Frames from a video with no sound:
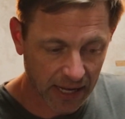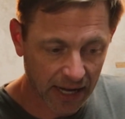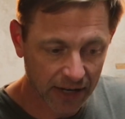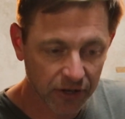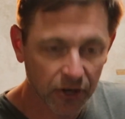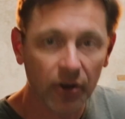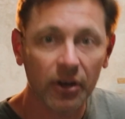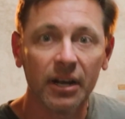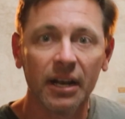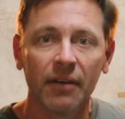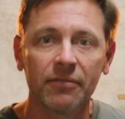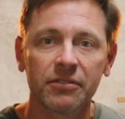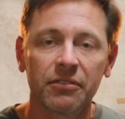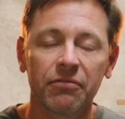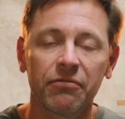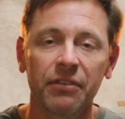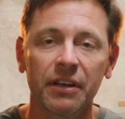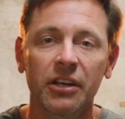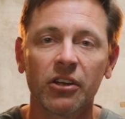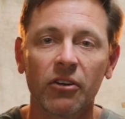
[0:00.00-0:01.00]
and you're going to have to
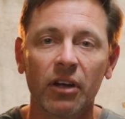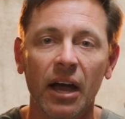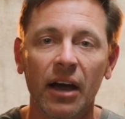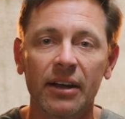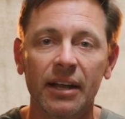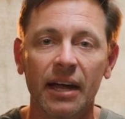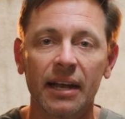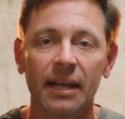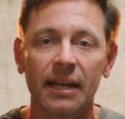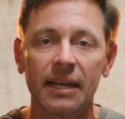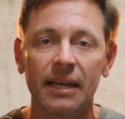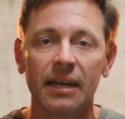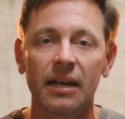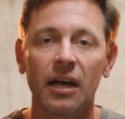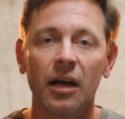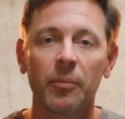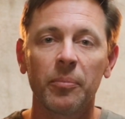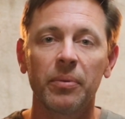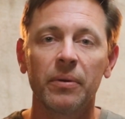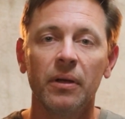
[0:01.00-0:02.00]
figure out how to get
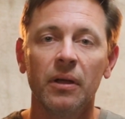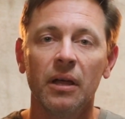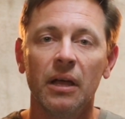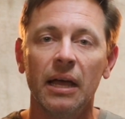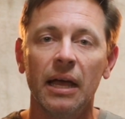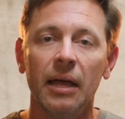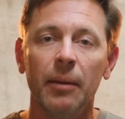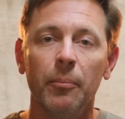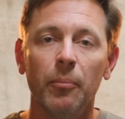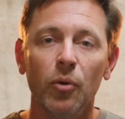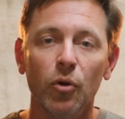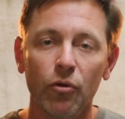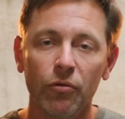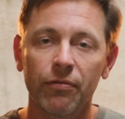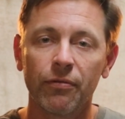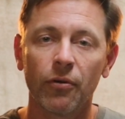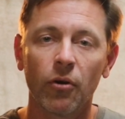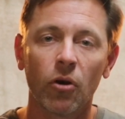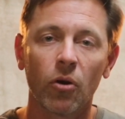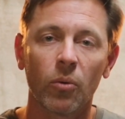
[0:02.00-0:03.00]
up and
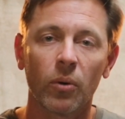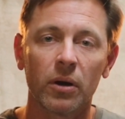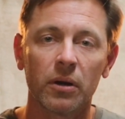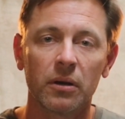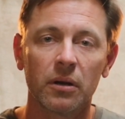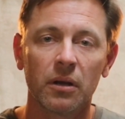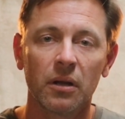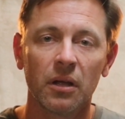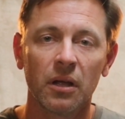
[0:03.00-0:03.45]
move forward